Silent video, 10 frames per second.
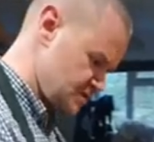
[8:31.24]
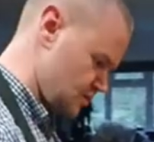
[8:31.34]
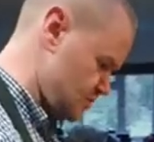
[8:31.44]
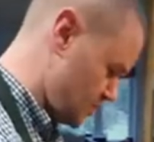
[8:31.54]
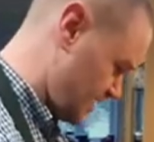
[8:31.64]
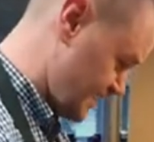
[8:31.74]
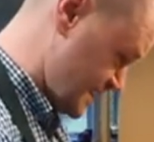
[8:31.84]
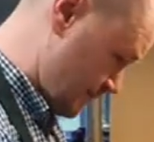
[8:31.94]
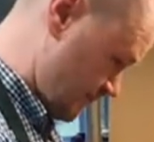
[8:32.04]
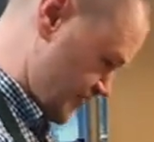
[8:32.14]
I'll turn the heat
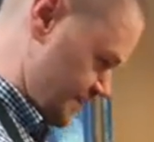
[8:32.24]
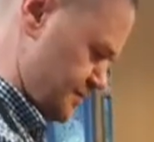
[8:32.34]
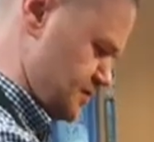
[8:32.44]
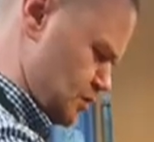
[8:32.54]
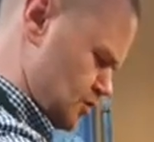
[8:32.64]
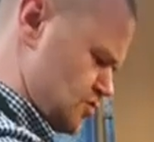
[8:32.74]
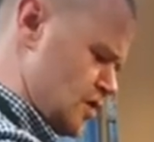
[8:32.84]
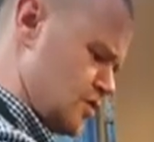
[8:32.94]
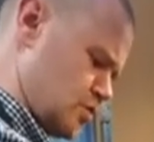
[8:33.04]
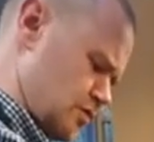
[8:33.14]
up for that. I just want to
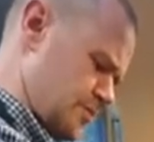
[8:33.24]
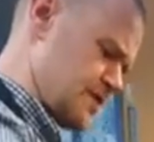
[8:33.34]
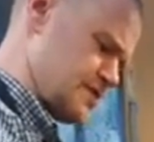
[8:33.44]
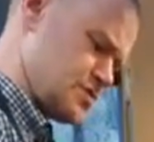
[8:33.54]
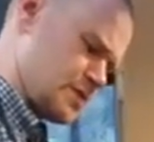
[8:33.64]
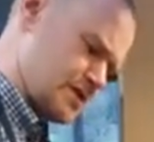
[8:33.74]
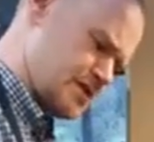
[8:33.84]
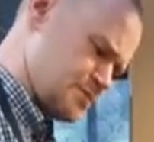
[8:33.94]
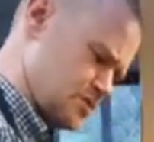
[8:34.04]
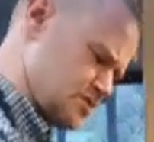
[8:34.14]
try and cook the meat as quickly
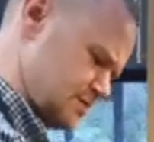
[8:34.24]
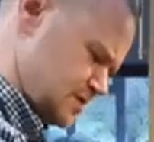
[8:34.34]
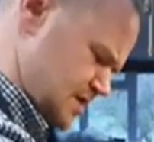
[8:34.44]
as possible.